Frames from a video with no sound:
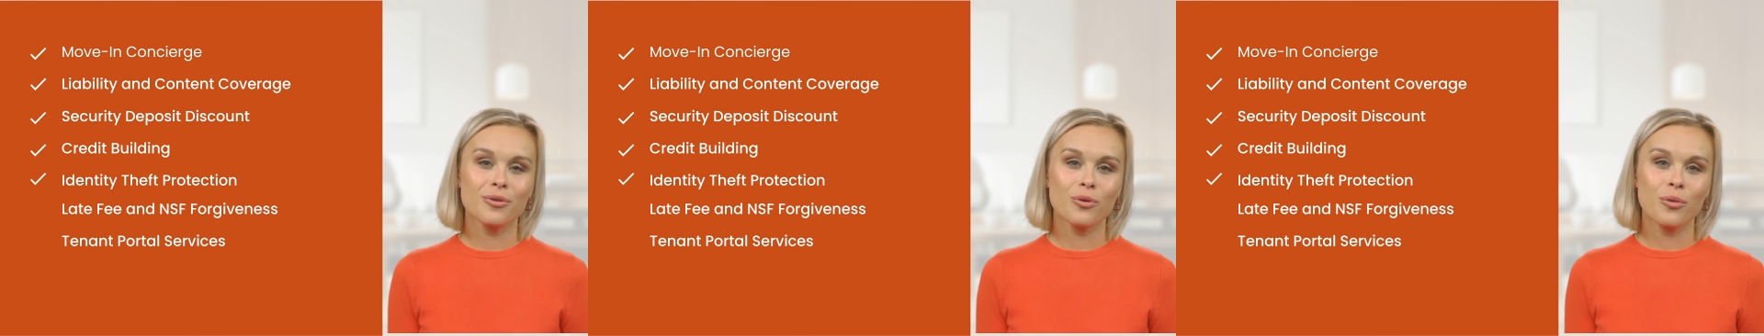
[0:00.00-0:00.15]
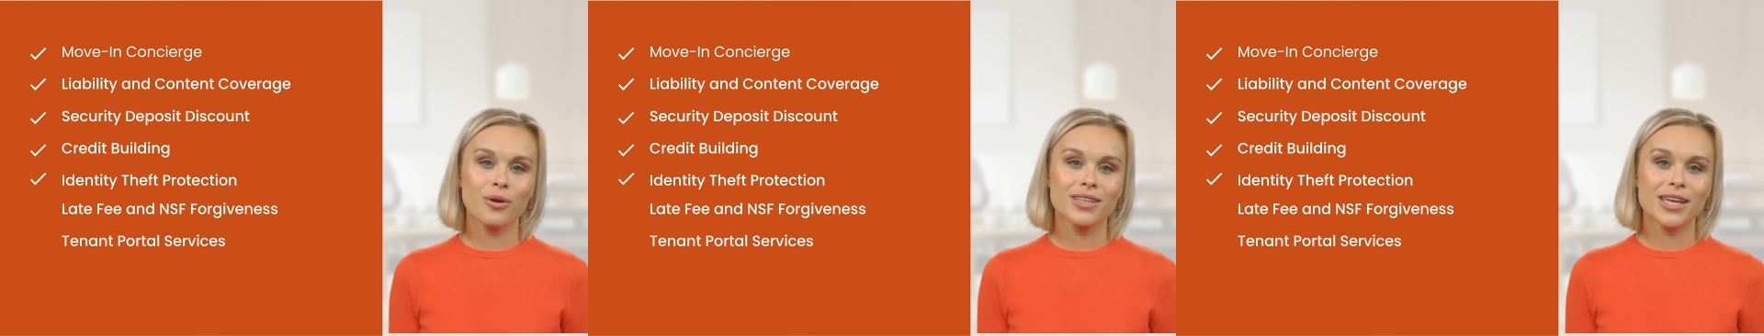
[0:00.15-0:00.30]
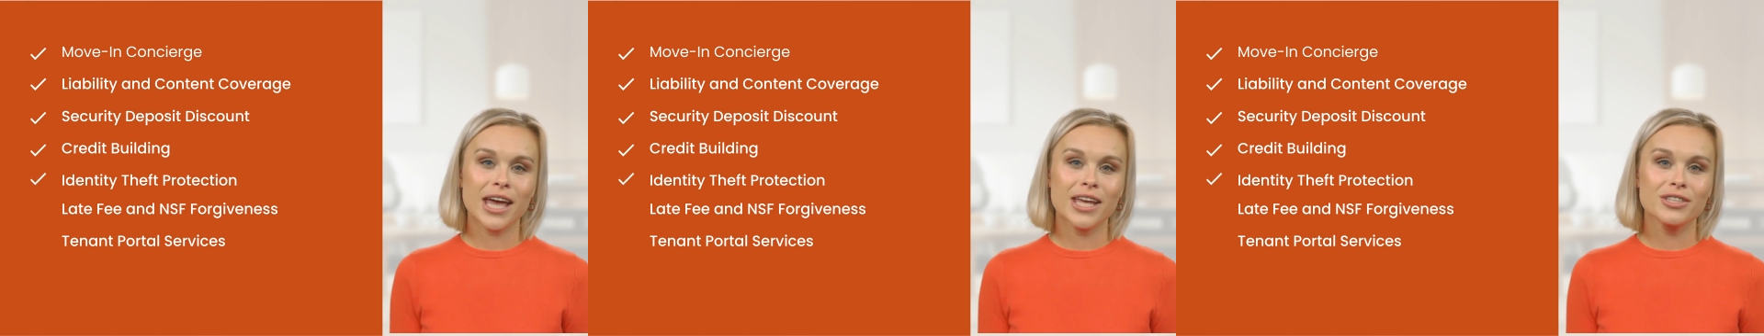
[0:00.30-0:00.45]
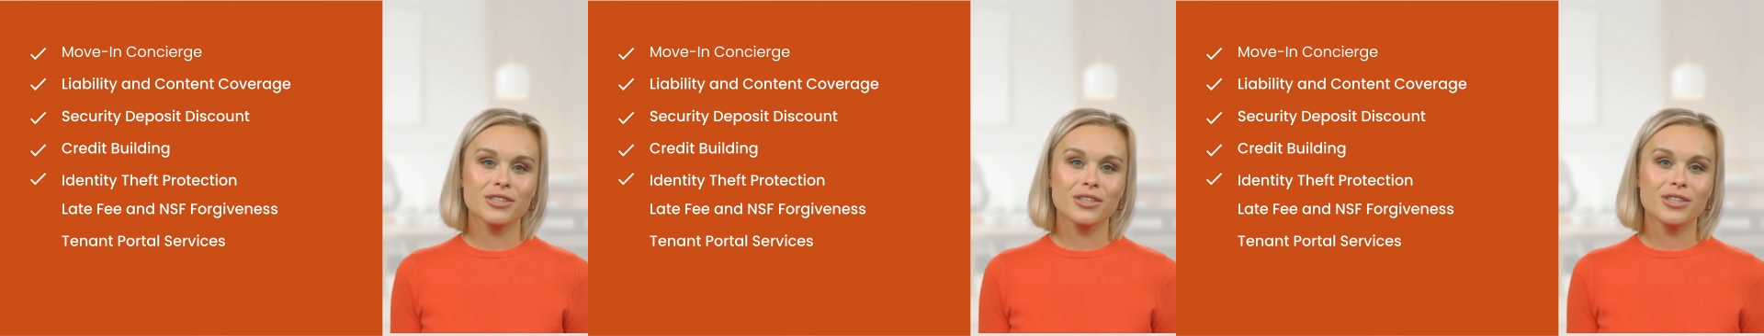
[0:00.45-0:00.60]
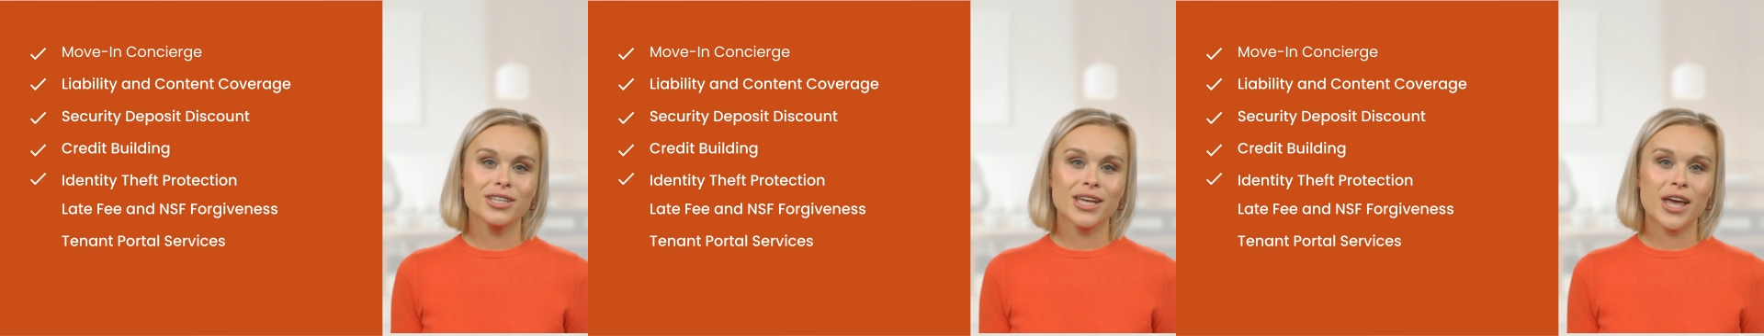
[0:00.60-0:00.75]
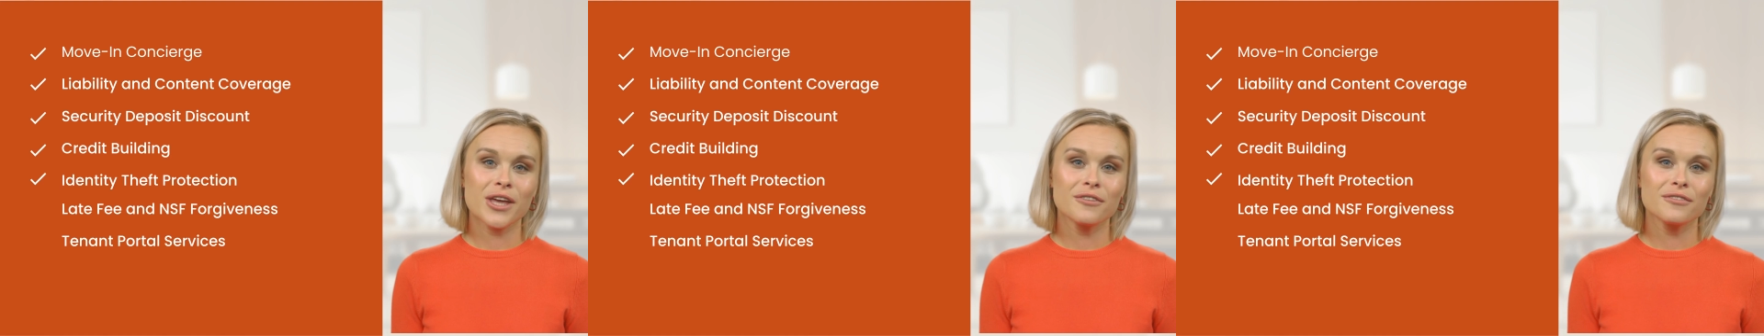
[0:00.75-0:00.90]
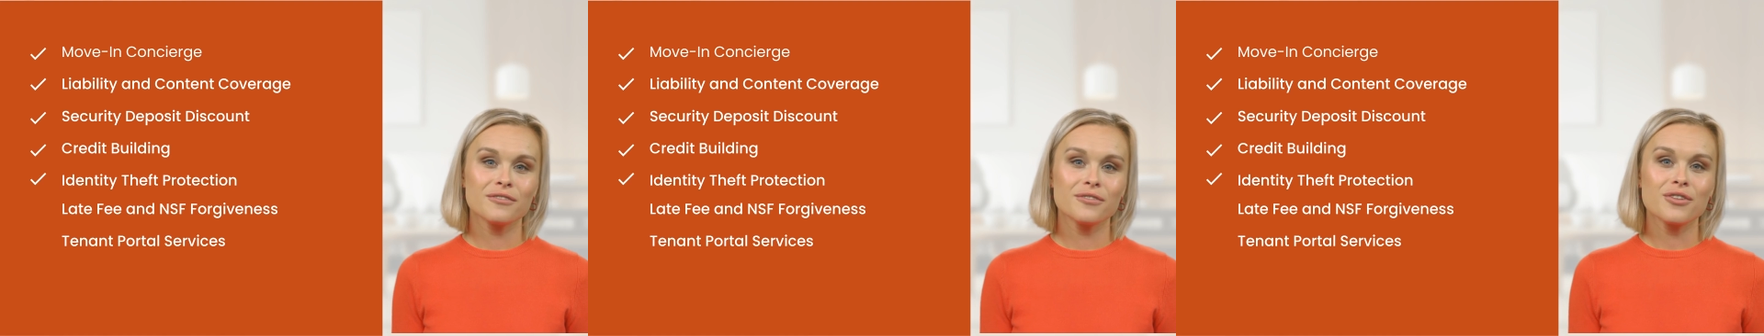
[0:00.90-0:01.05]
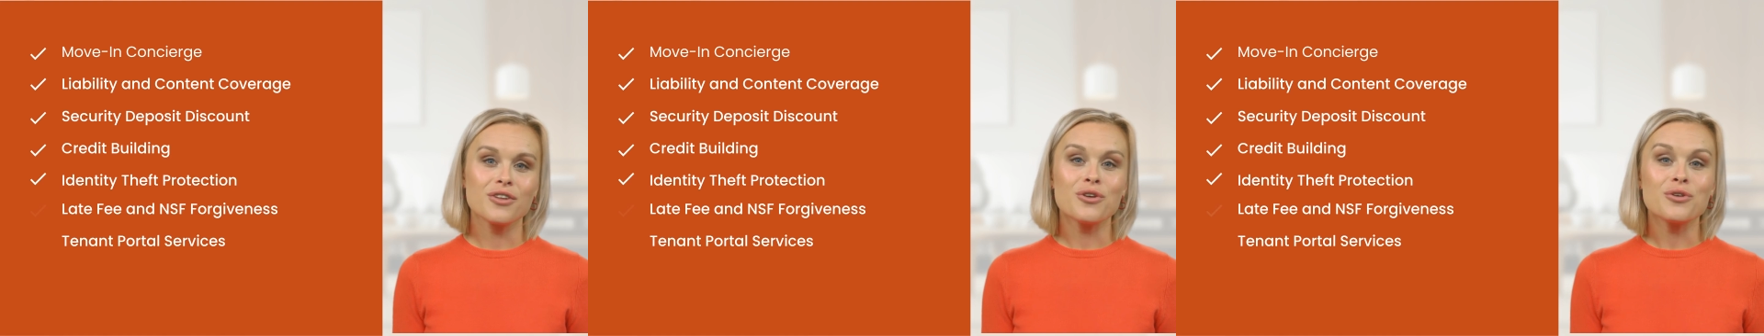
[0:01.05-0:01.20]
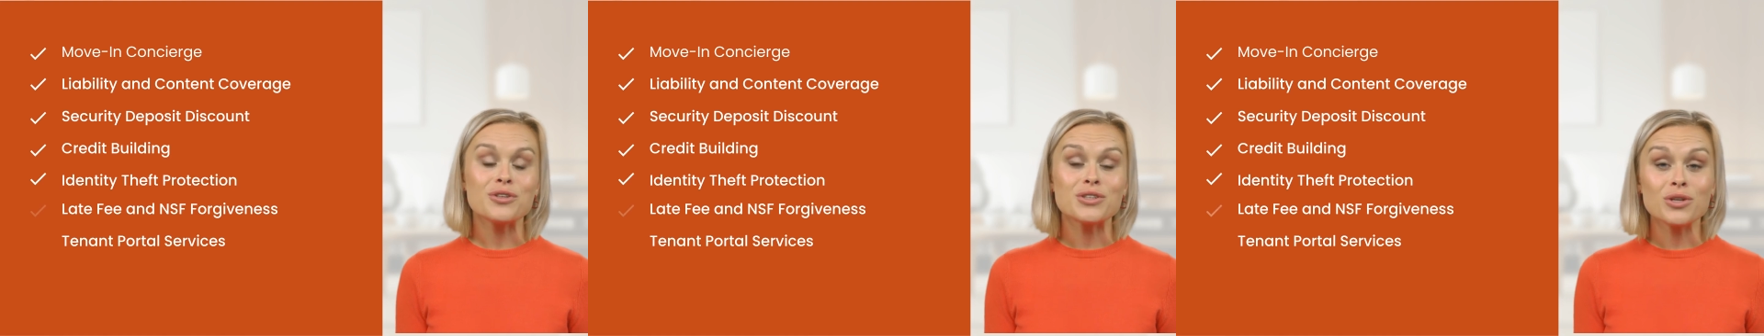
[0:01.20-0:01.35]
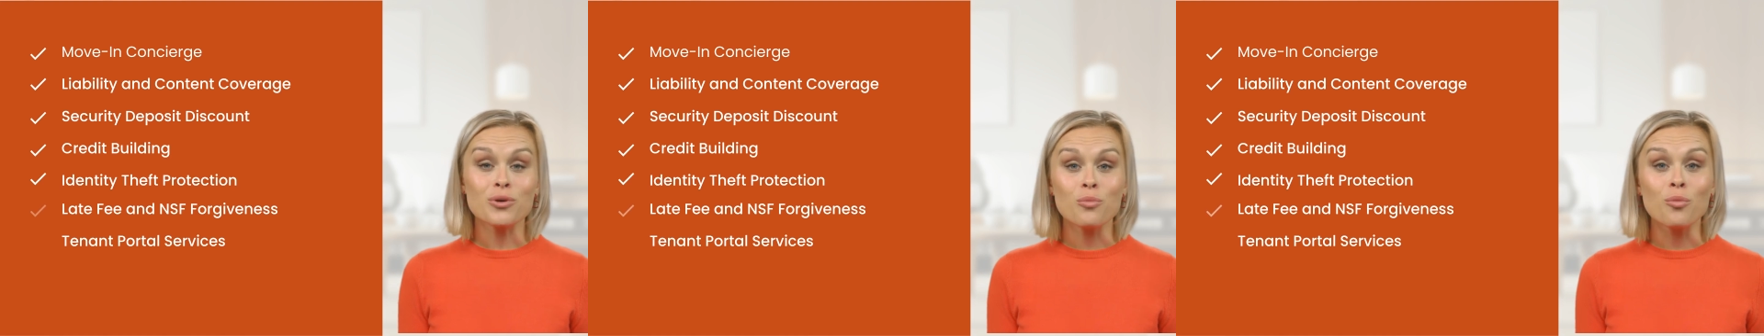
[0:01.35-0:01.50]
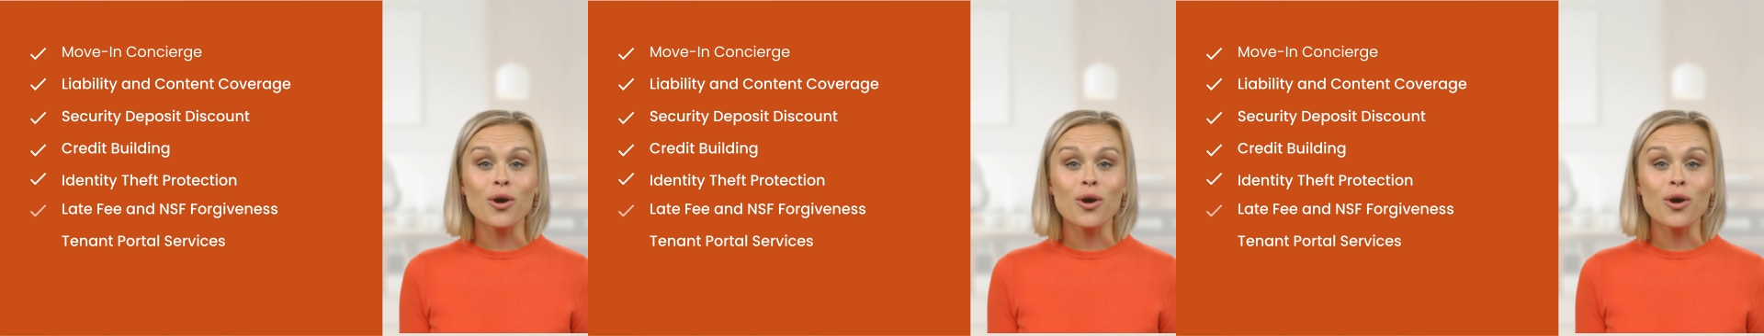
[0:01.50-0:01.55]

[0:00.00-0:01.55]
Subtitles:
When times are tough, there is the